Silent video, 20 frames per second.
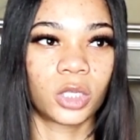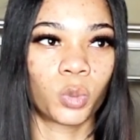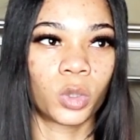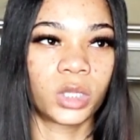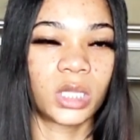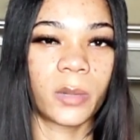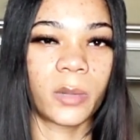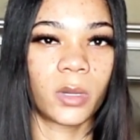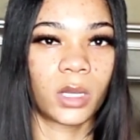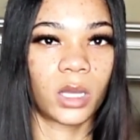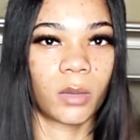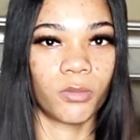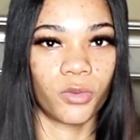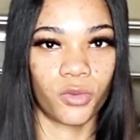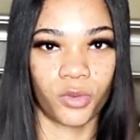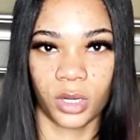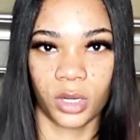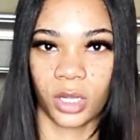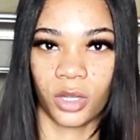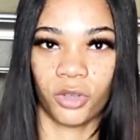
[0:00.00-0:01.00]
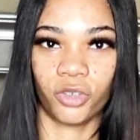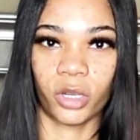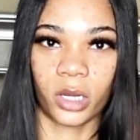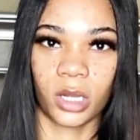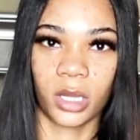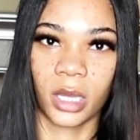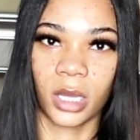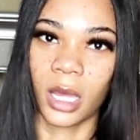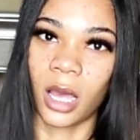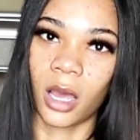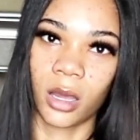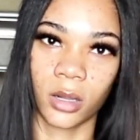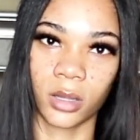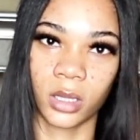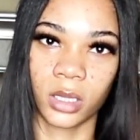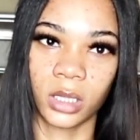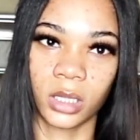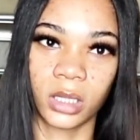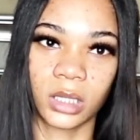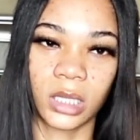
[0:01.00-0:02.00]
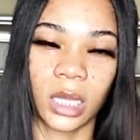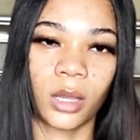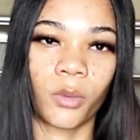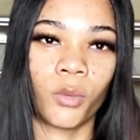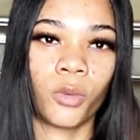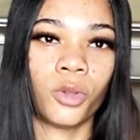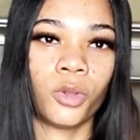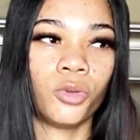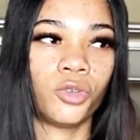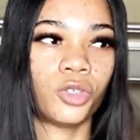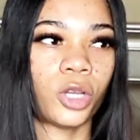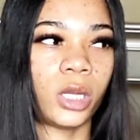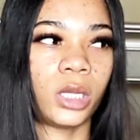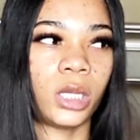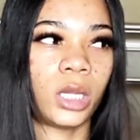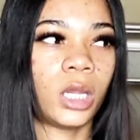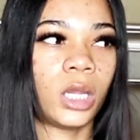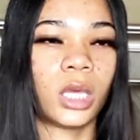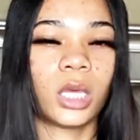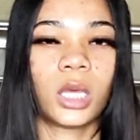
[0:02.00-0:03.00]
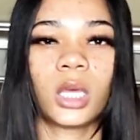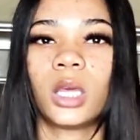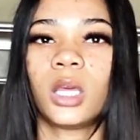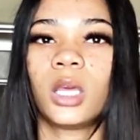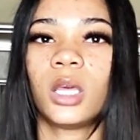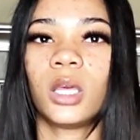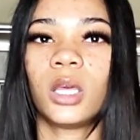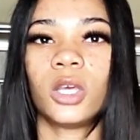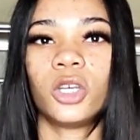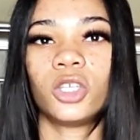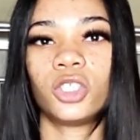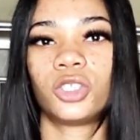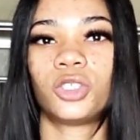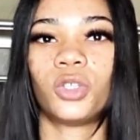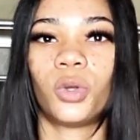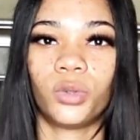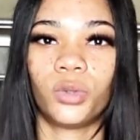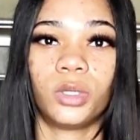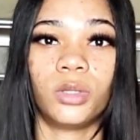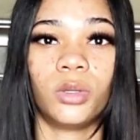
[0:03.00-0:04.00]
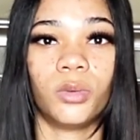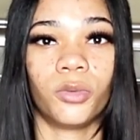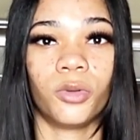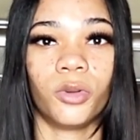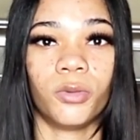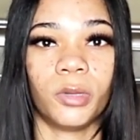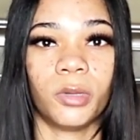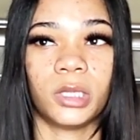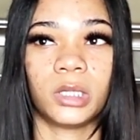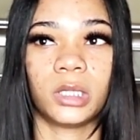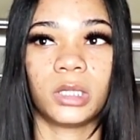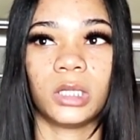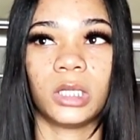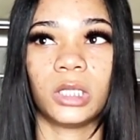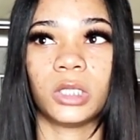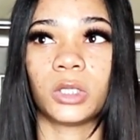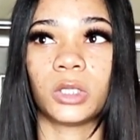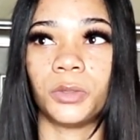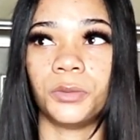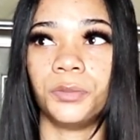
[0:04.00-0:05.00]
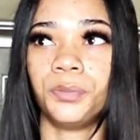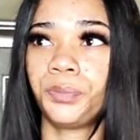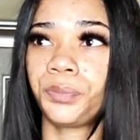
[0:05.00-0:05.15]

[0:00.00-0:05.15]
What type of community are you trying to get out of this? Like, what are you trying to like show to the world, basically? So